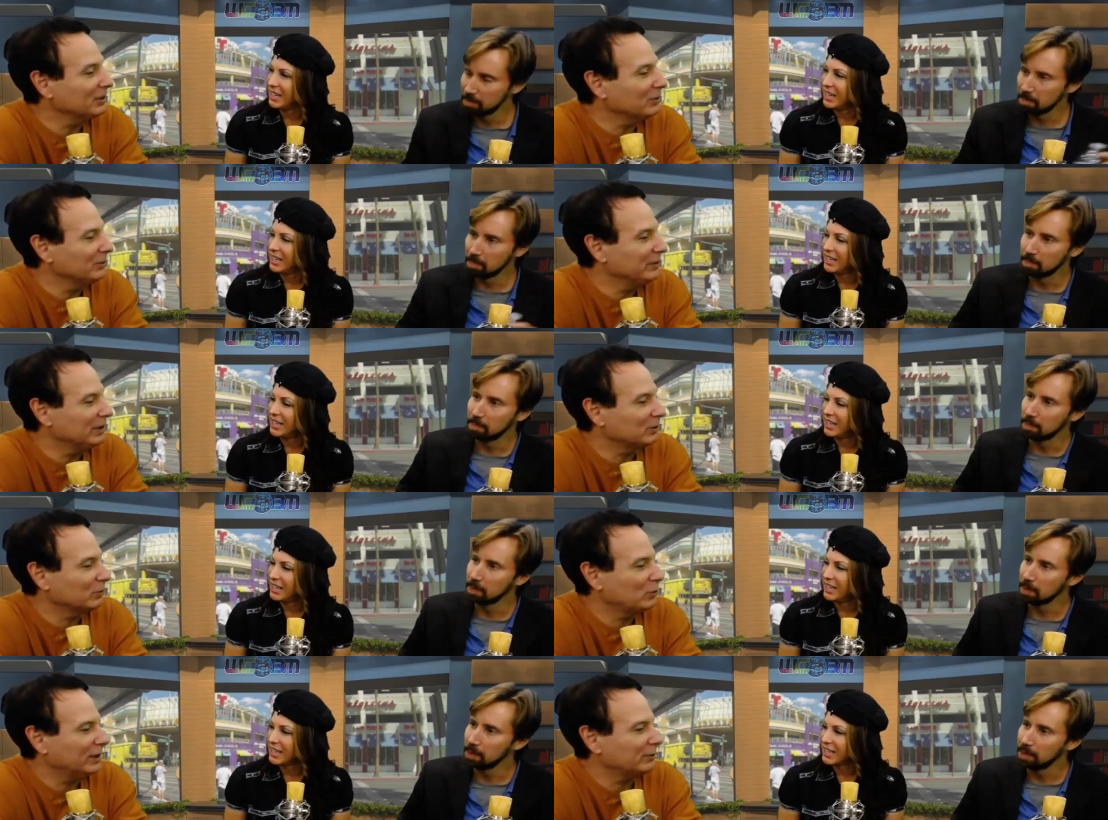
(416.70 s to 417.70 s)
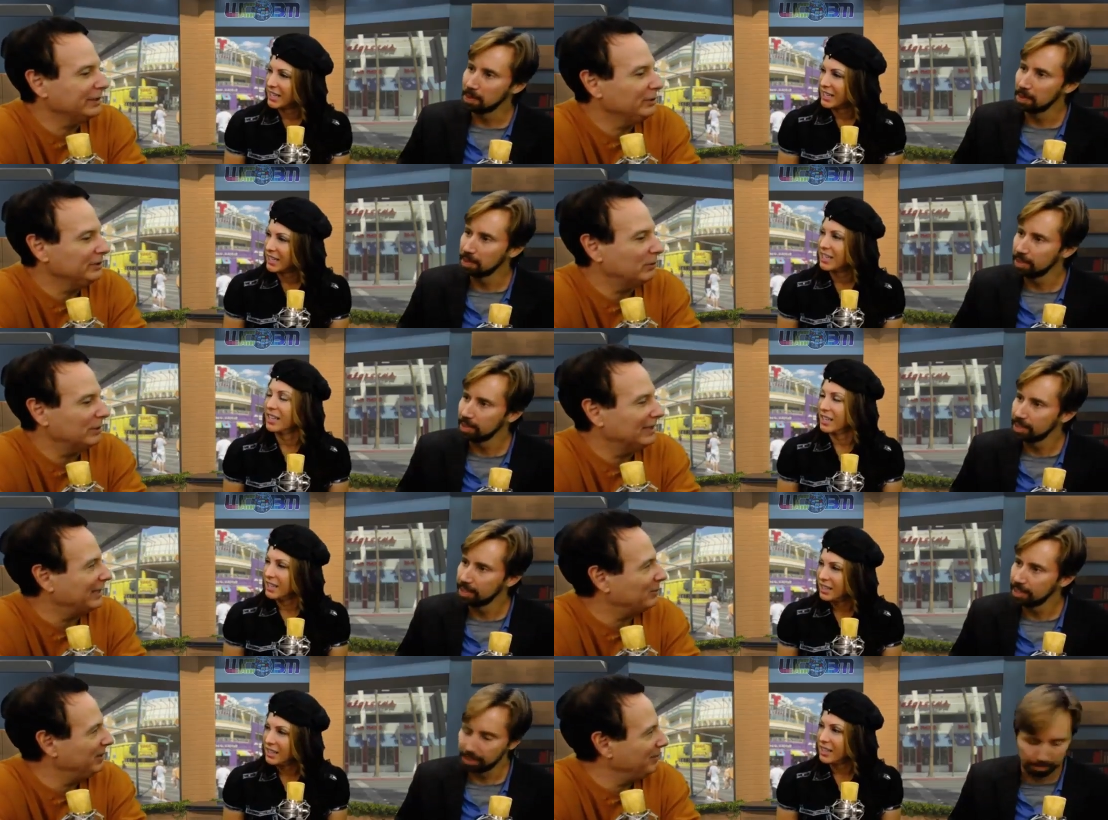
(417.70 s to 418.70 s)
Speaker 1: little quick reunion when
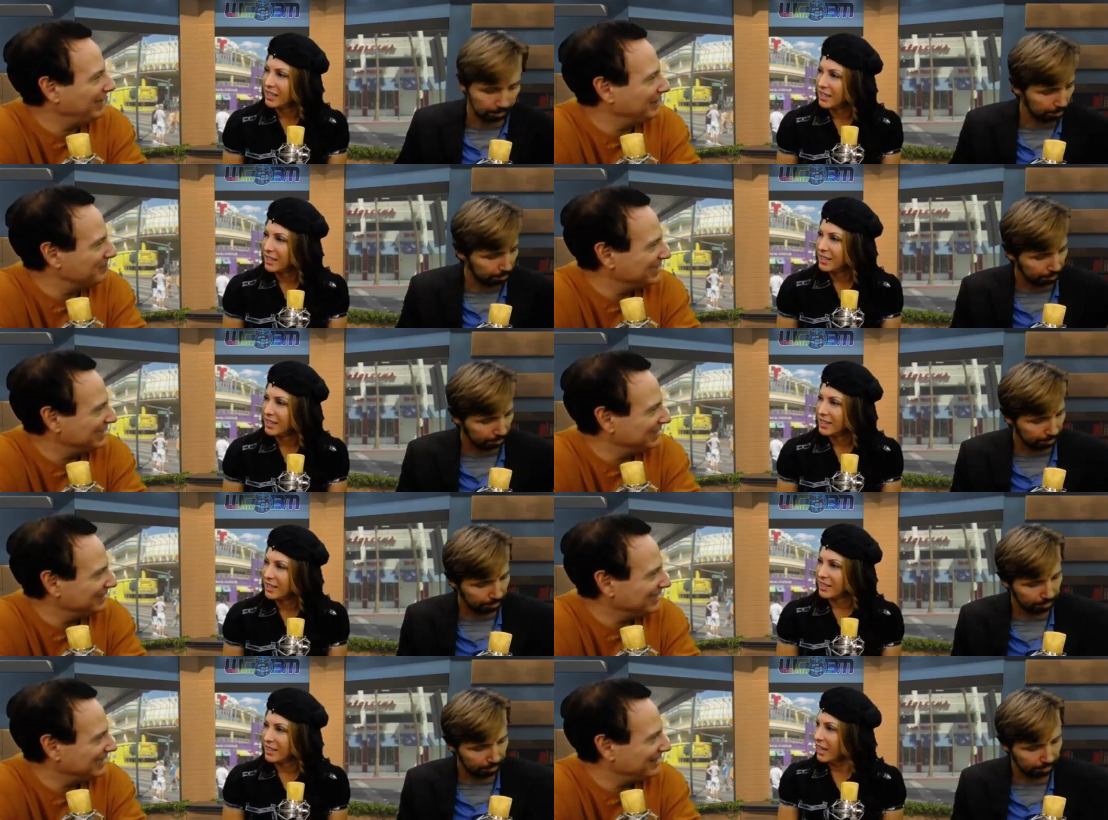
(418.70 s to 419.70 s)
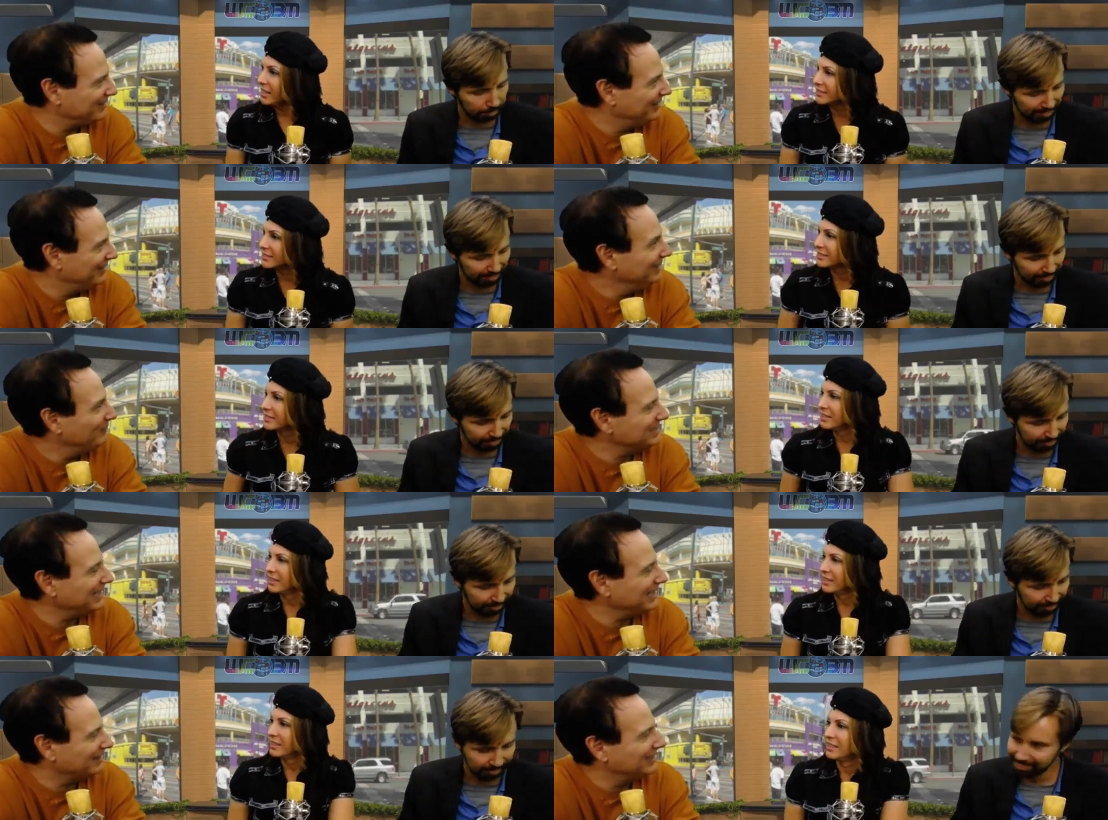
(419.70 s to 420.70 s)
Letterman made them sing together? Yes, wasn't
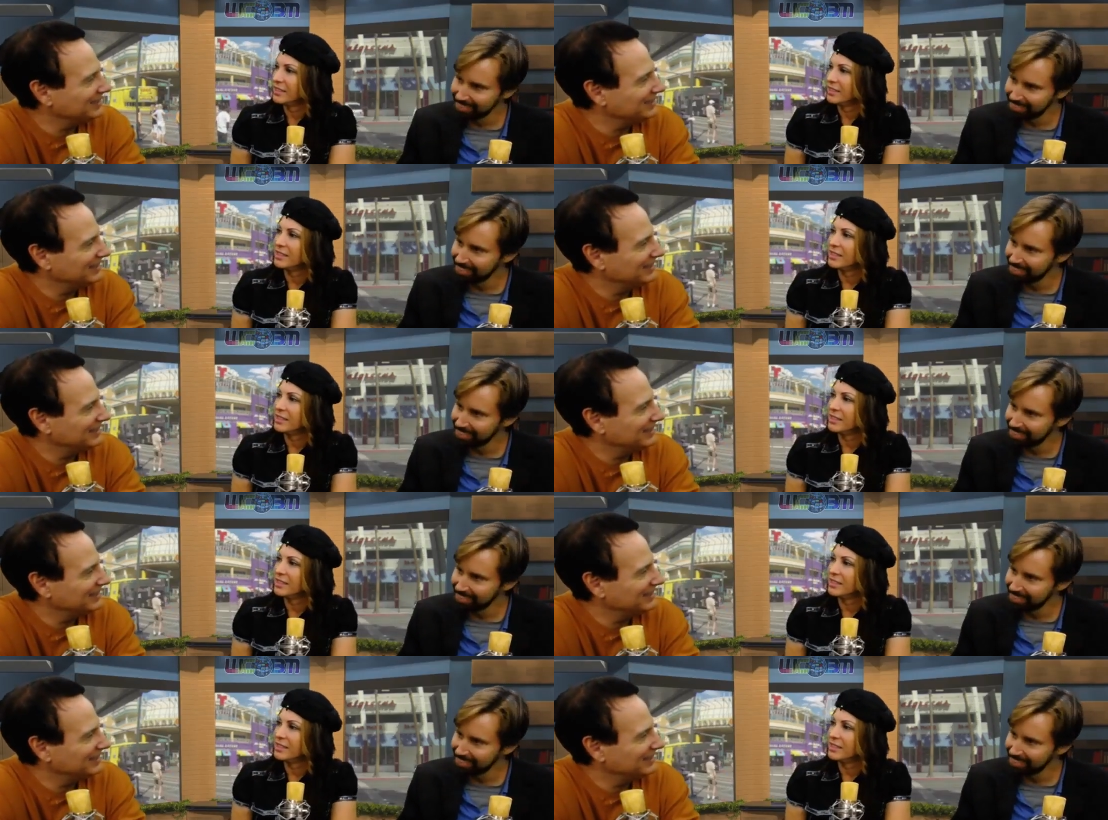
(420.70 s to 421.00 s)
that a classic?